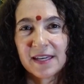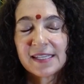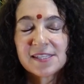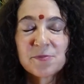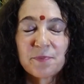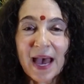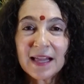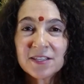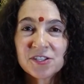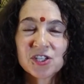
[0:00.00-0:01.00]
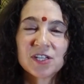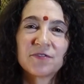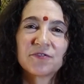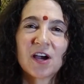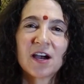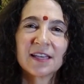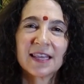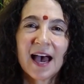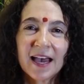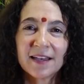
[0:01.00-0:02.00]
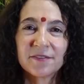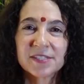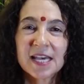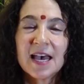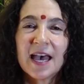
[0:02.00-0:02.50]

It's the balance sheet for our lives.